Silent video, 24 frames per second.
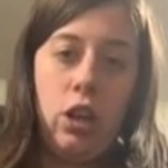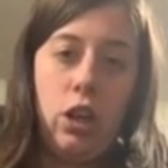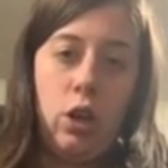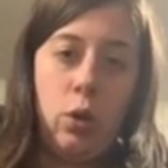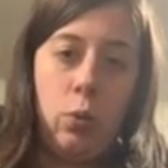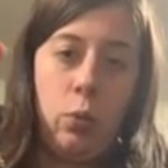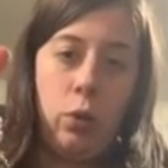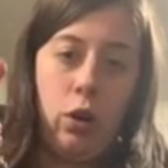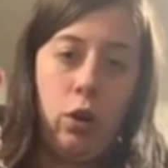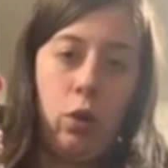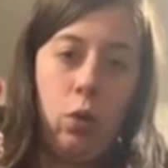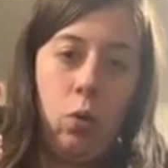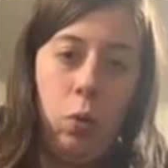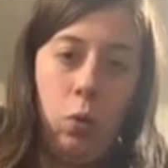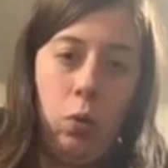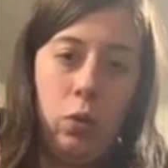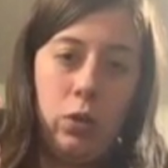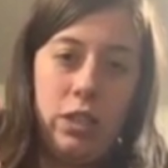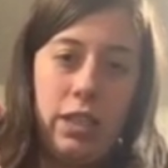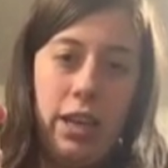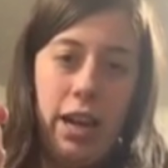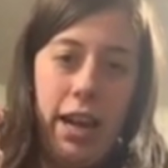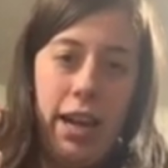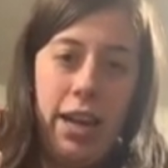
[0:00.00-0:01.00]
You want to
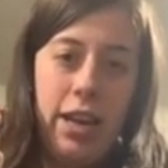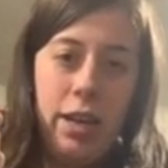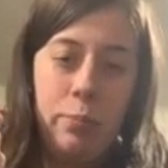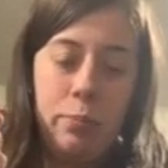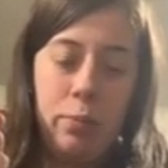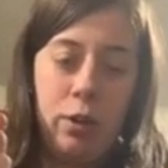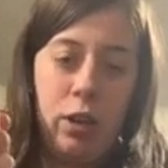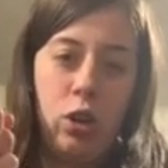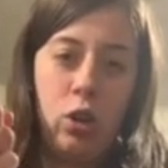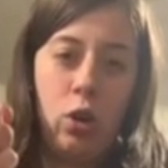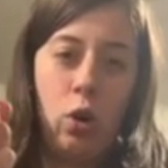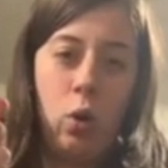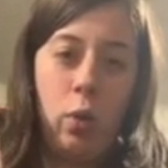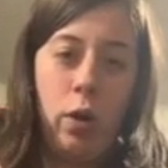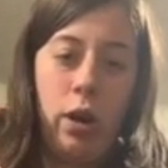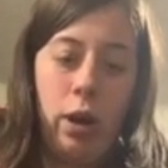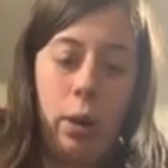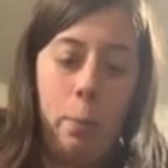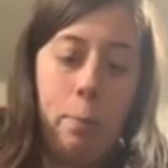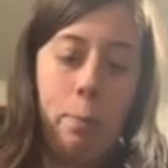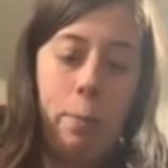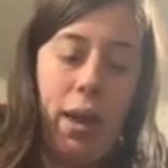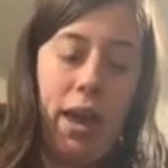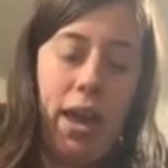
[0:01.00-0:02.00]
hold tight, but you don't want
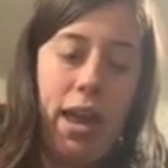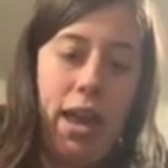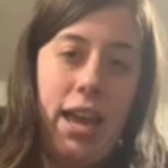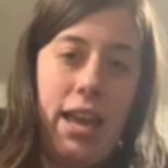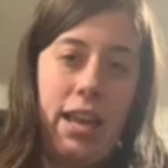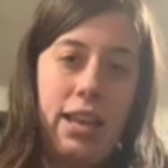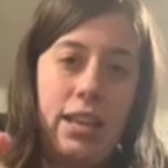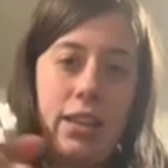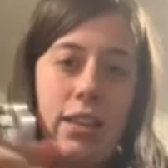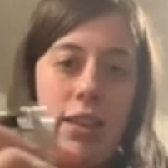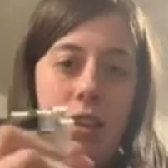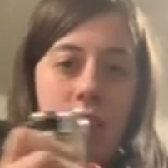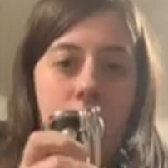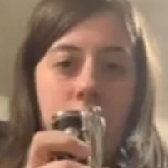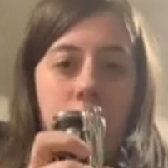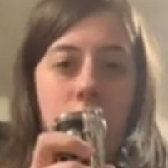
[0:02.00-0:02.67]
to bend